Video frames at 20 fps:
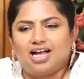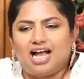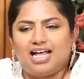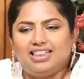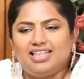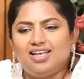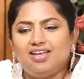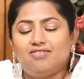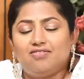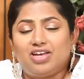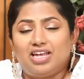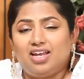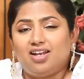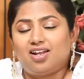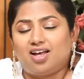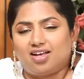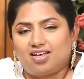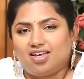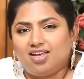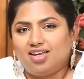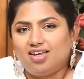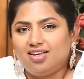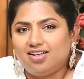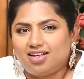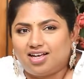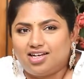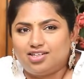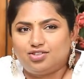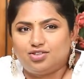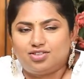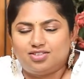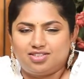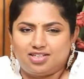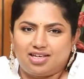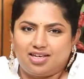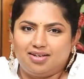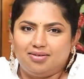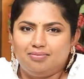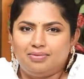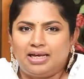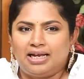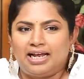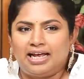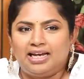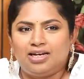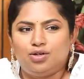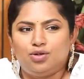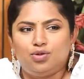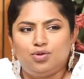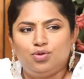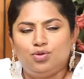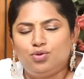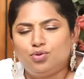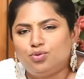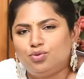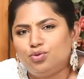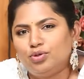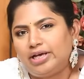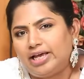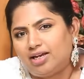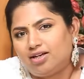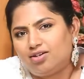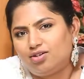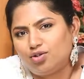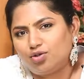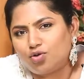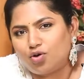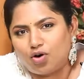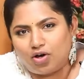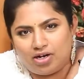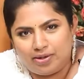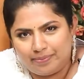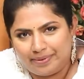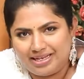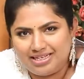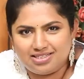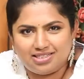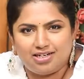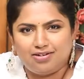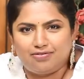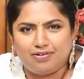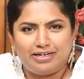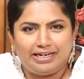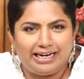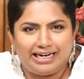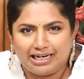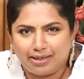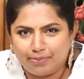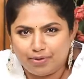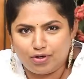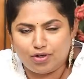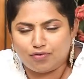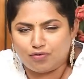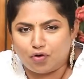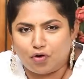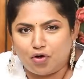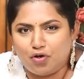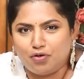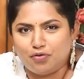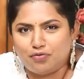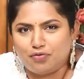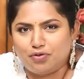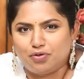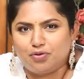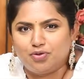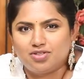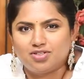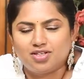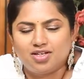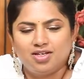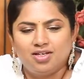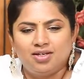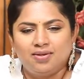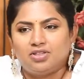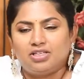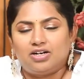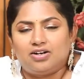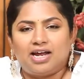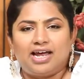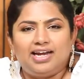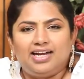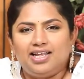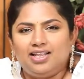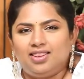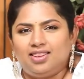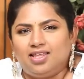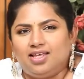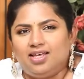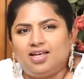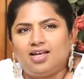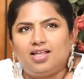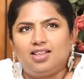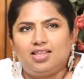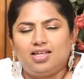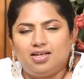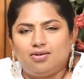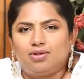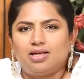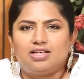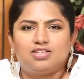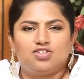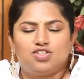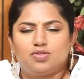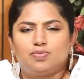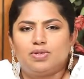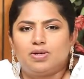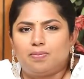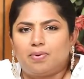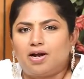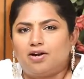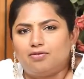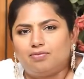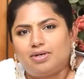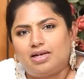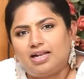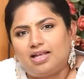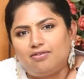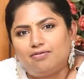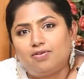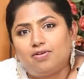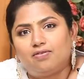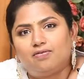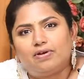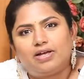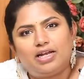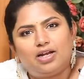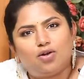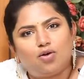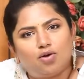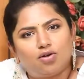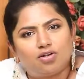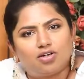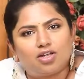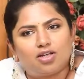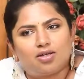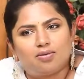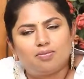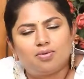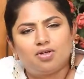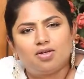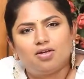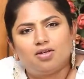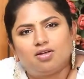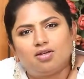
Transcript: I think I'm very lucky, I should say, that I do get to call myself a little bit of all of those. The writing thing, I think, has just been a part of my life for a very long time.